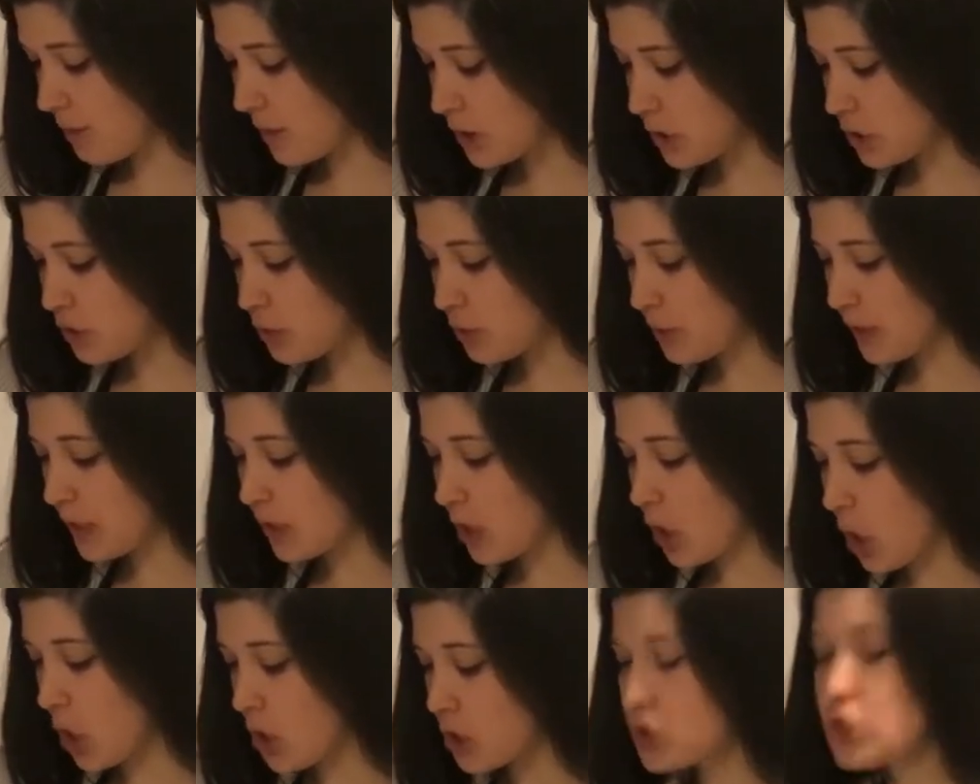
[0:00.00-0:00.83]
You can
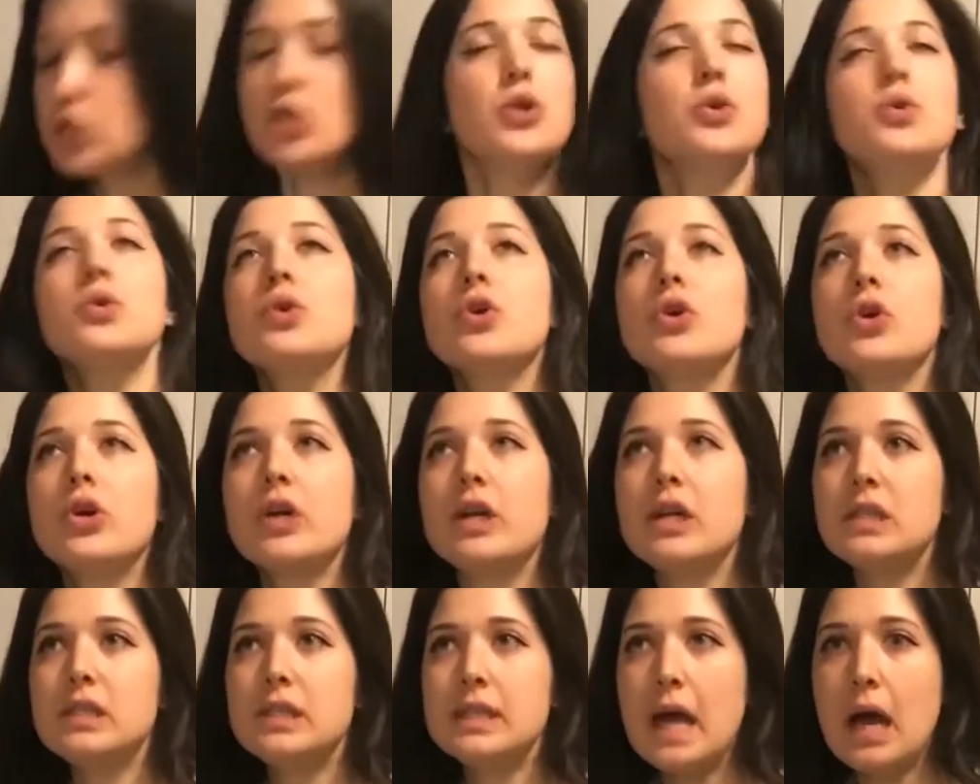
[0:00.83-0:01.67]
also cook
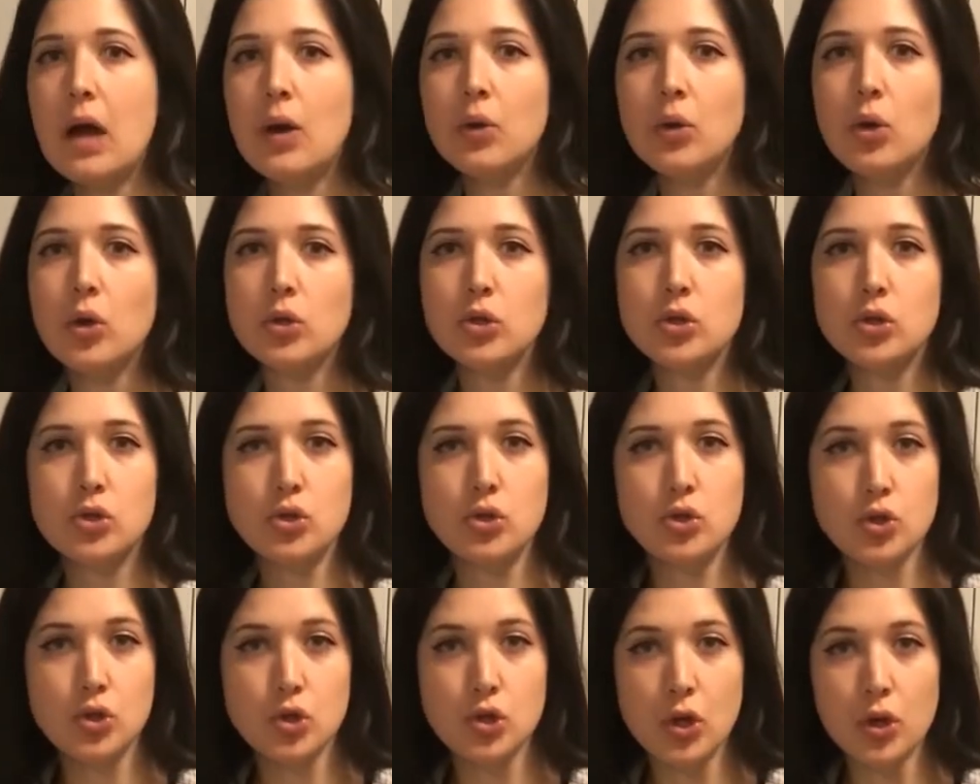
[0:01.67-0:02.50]
it down on the
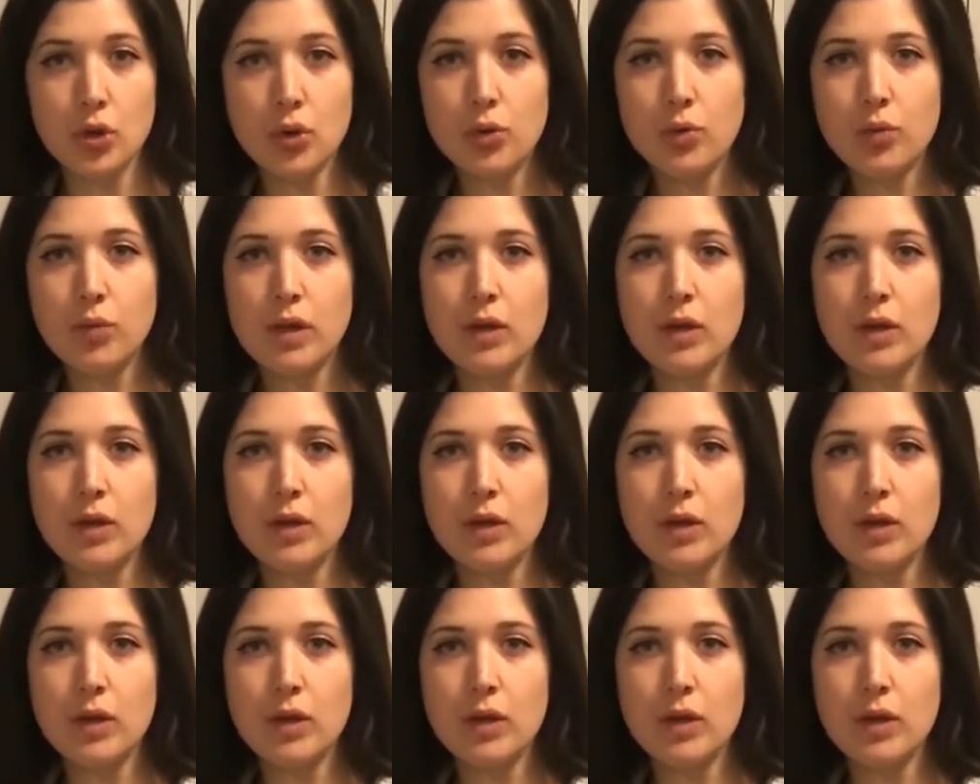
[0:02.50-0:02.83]
stove